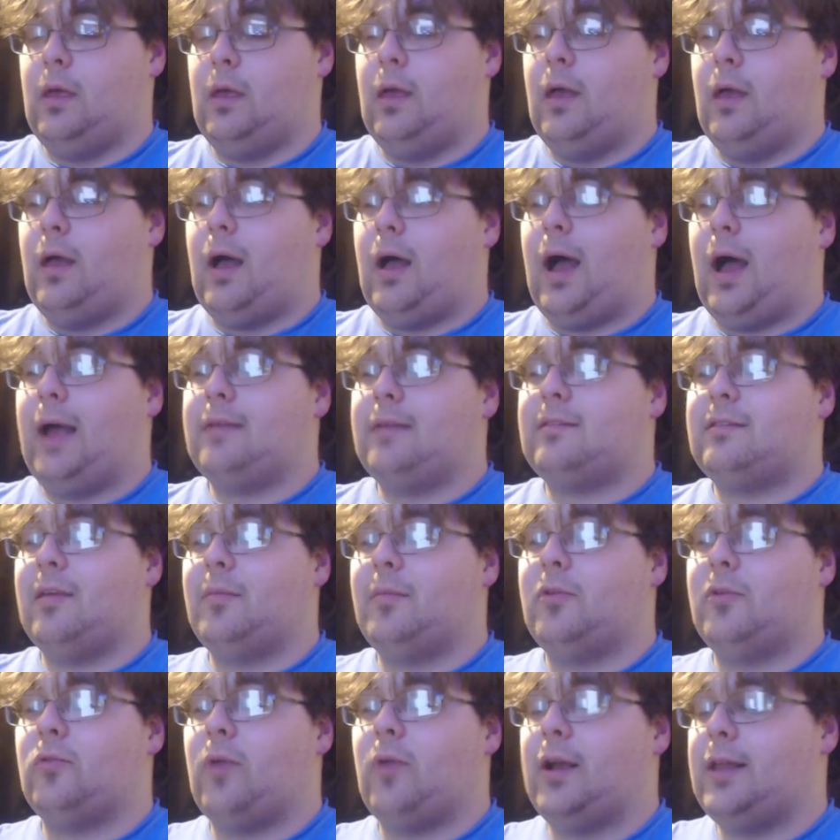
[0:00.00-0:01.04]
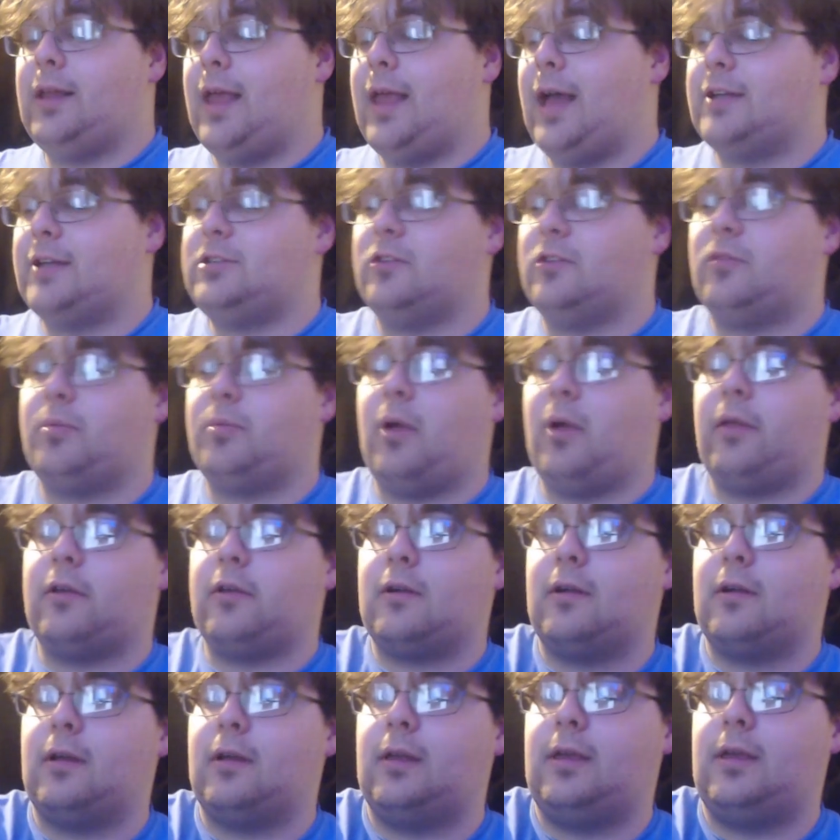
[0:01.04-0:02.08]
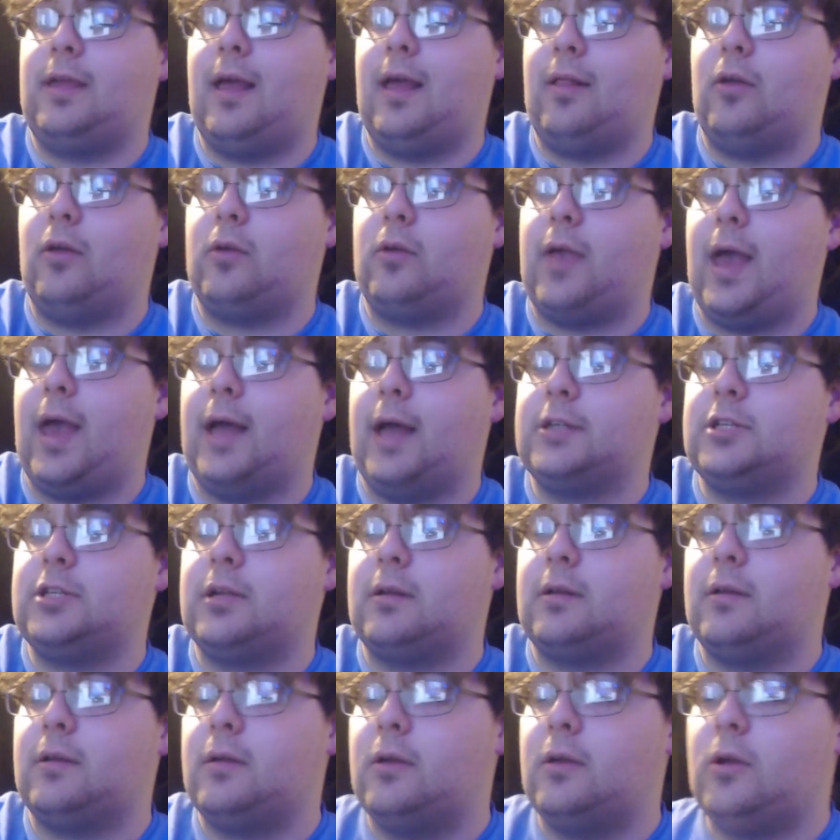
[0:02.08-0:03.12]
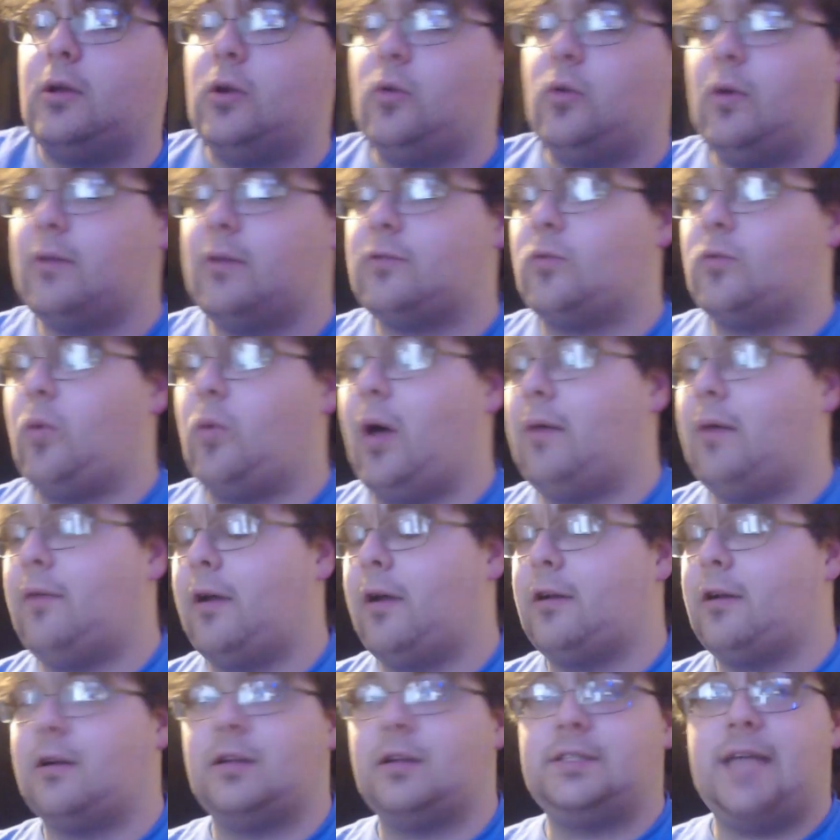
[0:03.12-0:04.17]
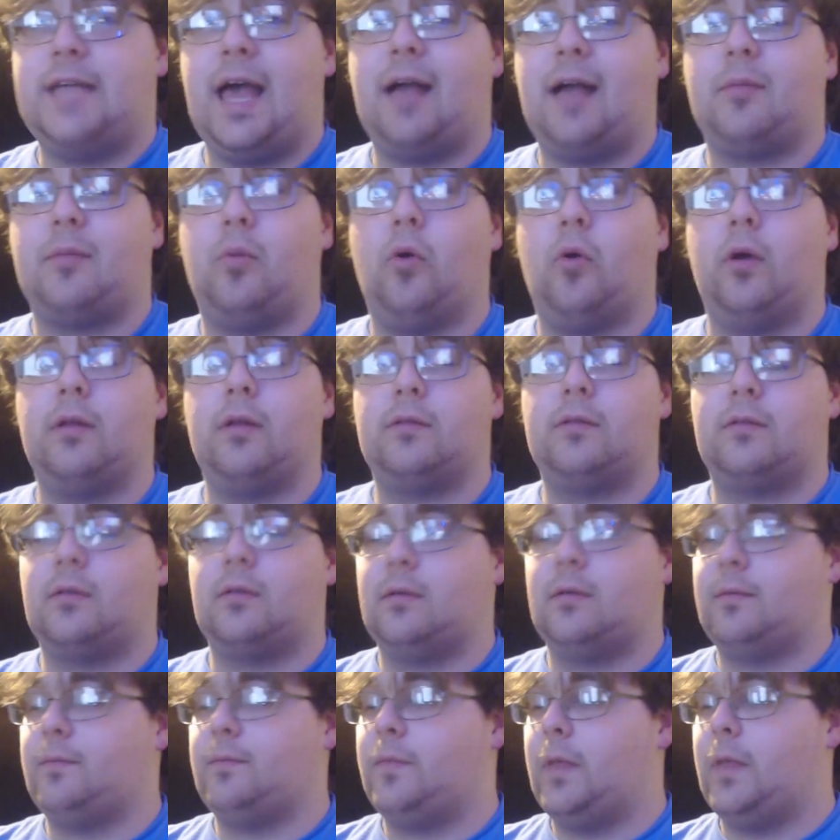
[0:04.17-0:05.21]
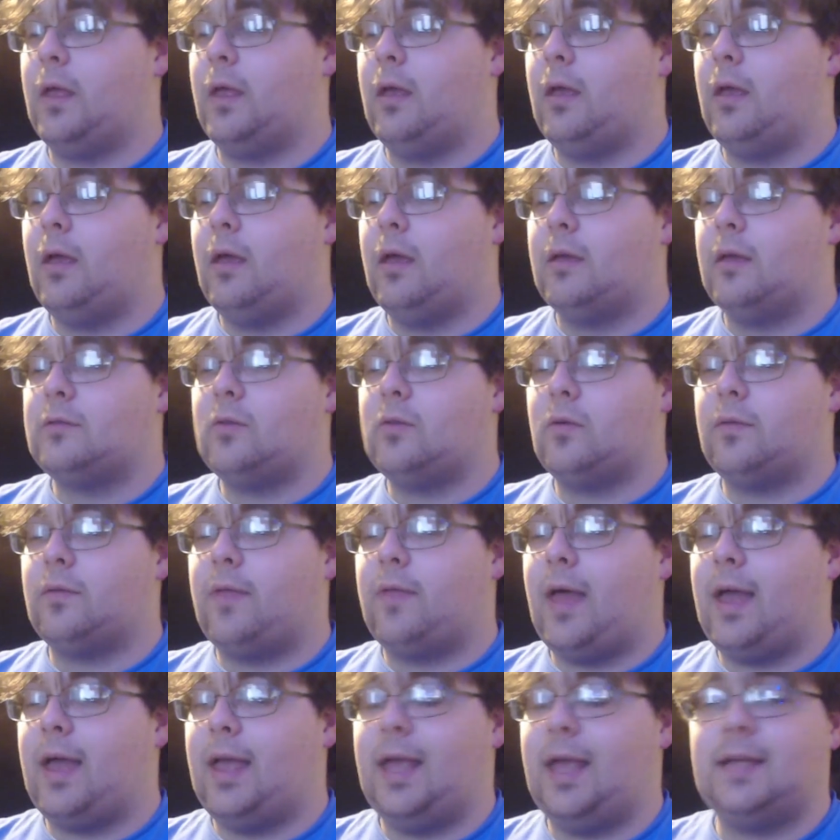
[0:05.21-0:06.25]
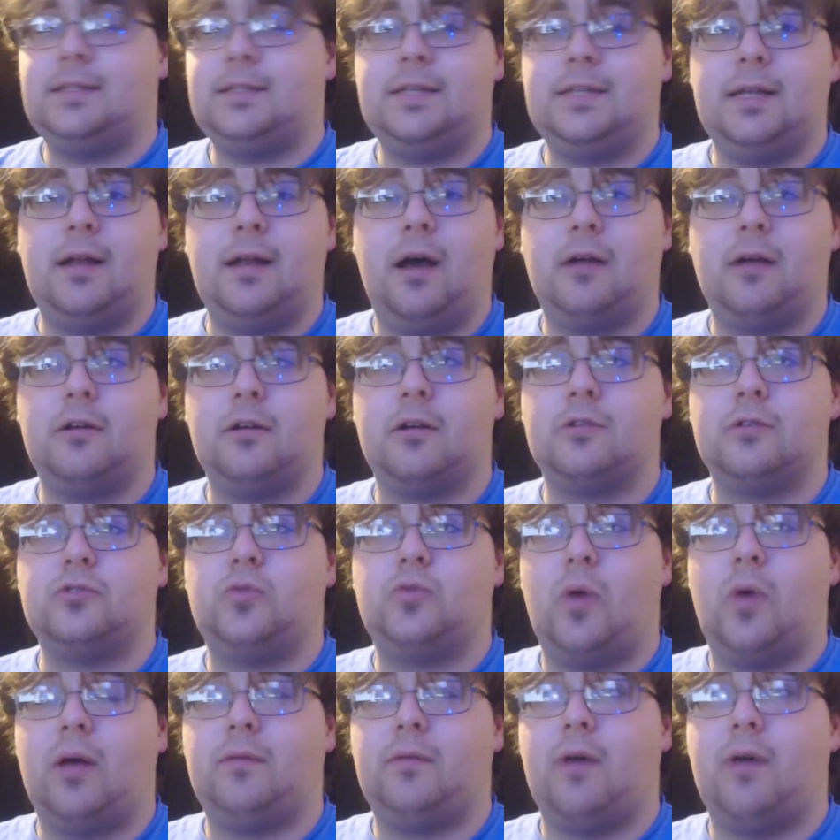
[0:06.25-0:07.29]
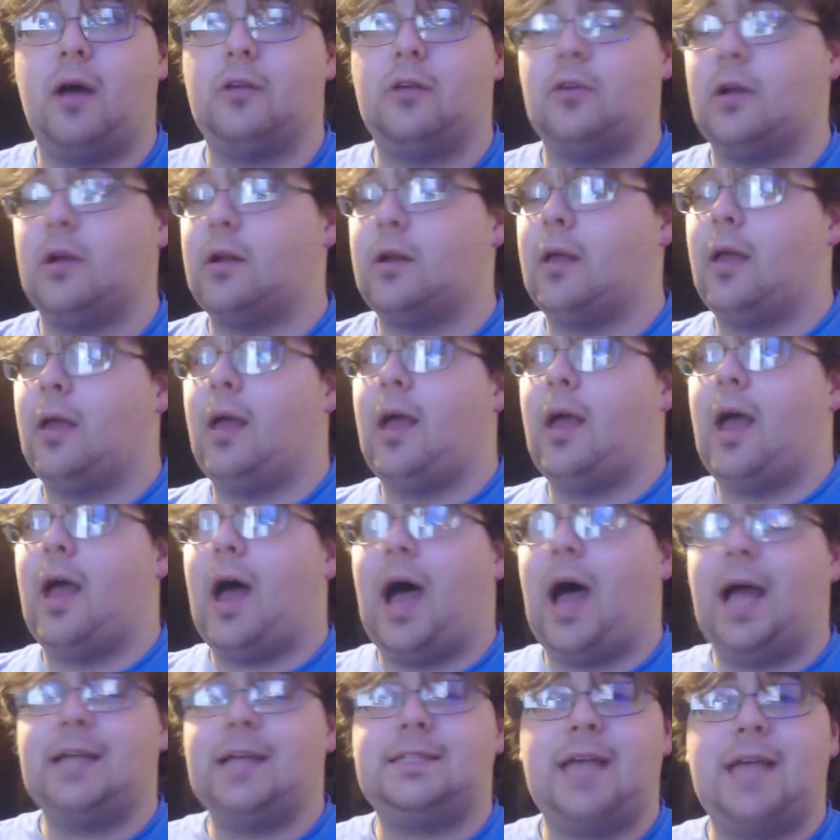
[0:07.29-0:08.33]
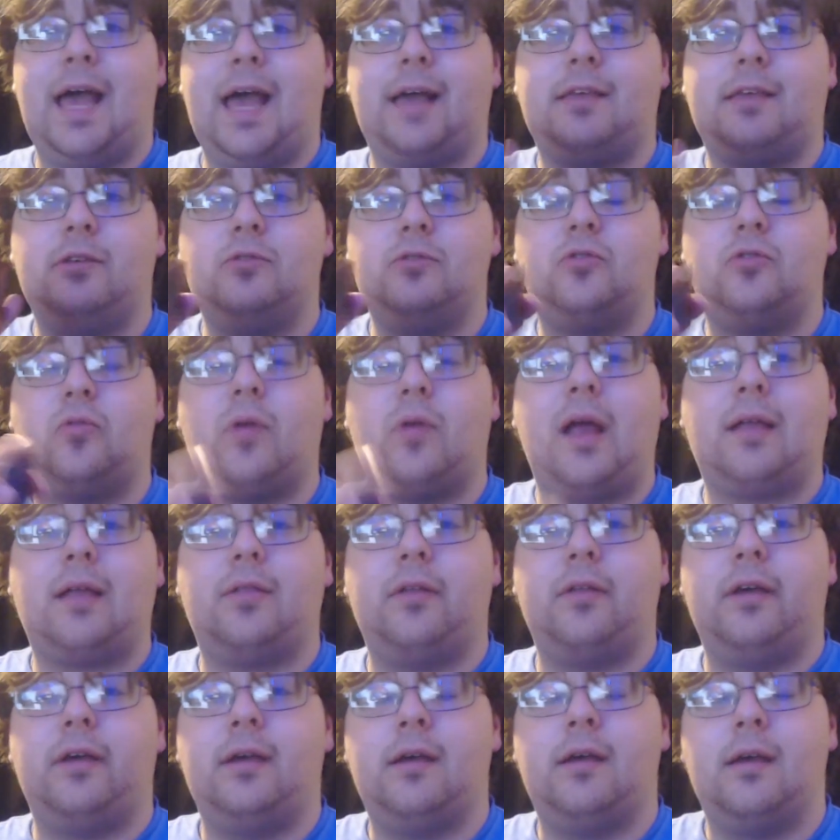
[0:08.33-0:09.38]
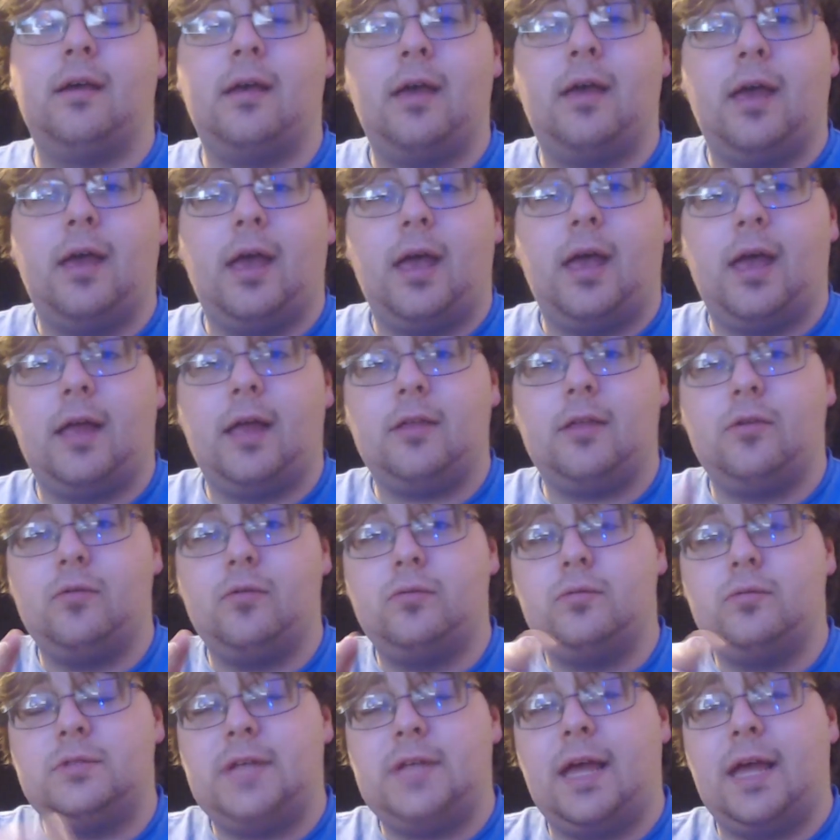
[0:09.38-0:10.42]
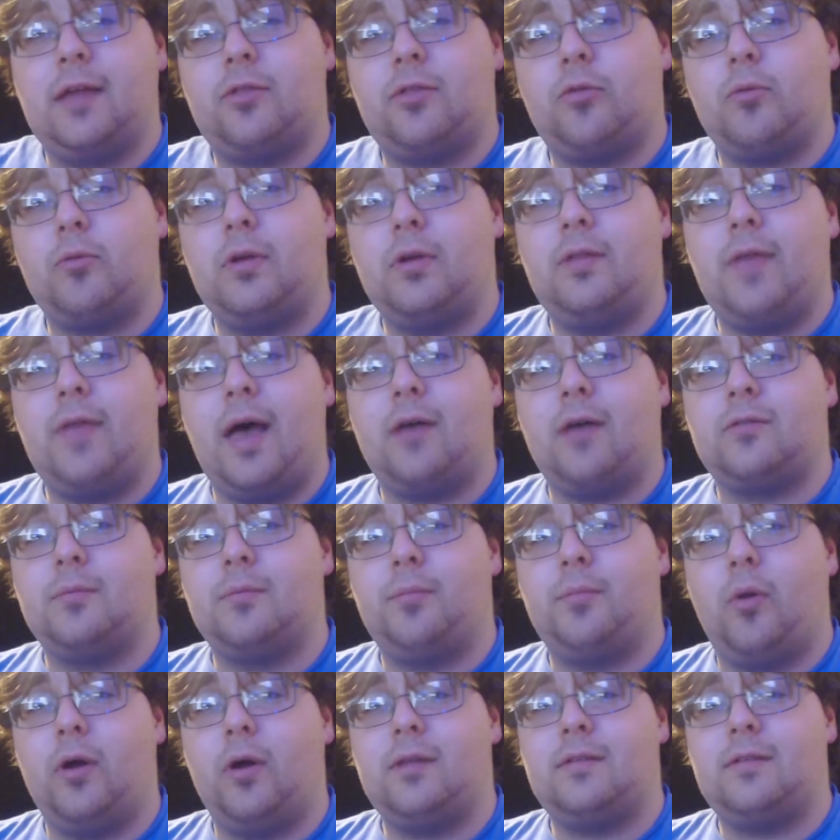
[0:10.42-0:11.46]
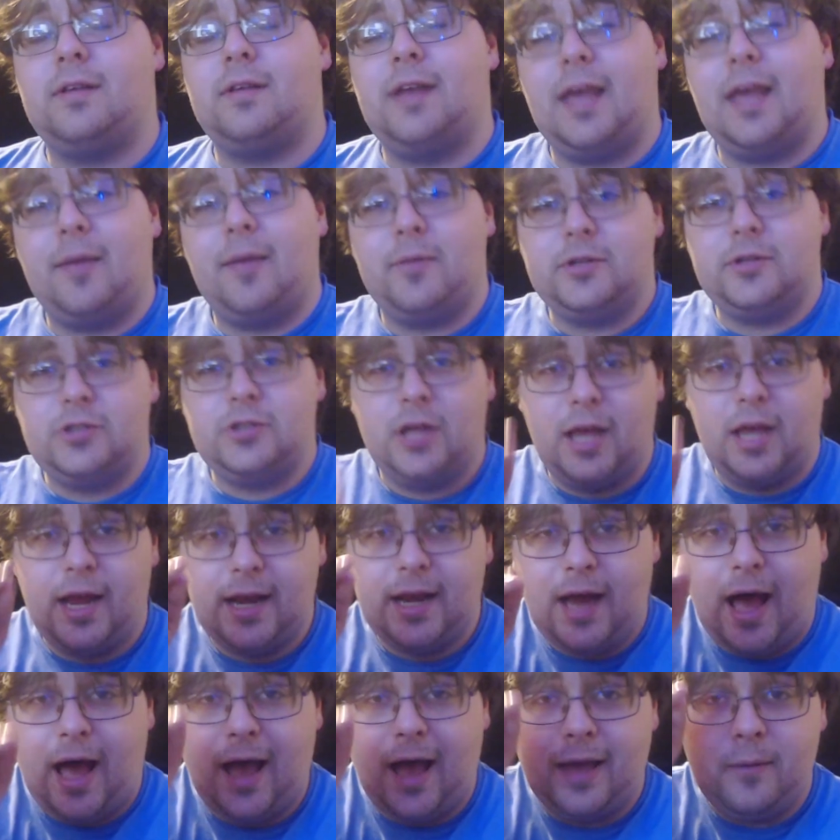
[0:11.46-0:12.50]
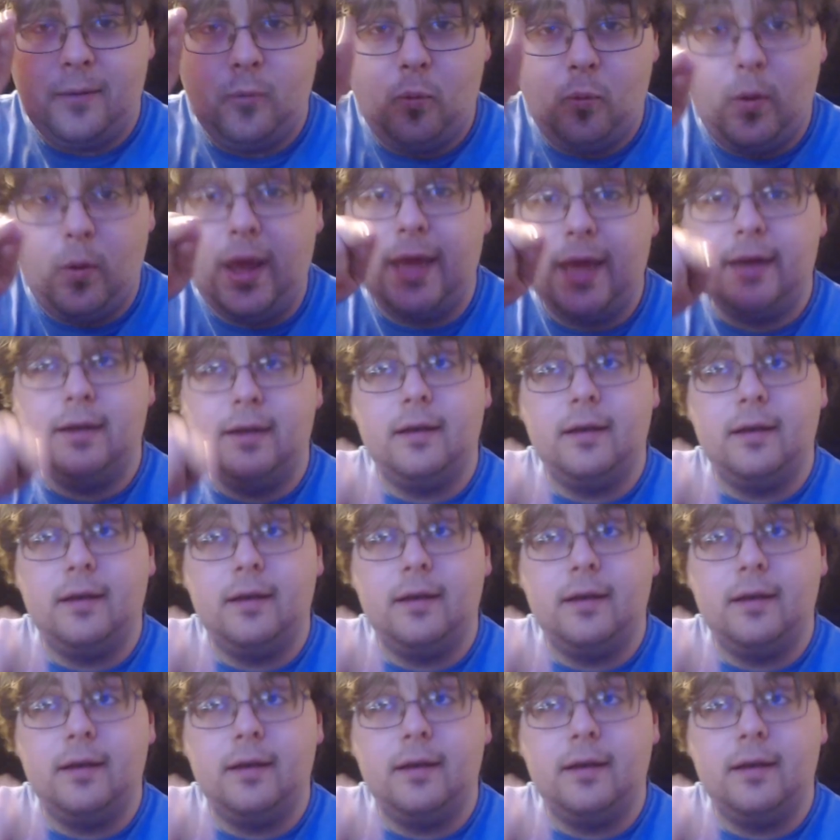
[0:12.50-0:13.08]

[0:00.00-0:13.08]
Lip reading: I summon Red Gadget's brother, Yellow Gadget, who has 1,200 attack points. So with that 1,800 and 1,200, I attack you directly, and you take 3,000 points of damage, and I win.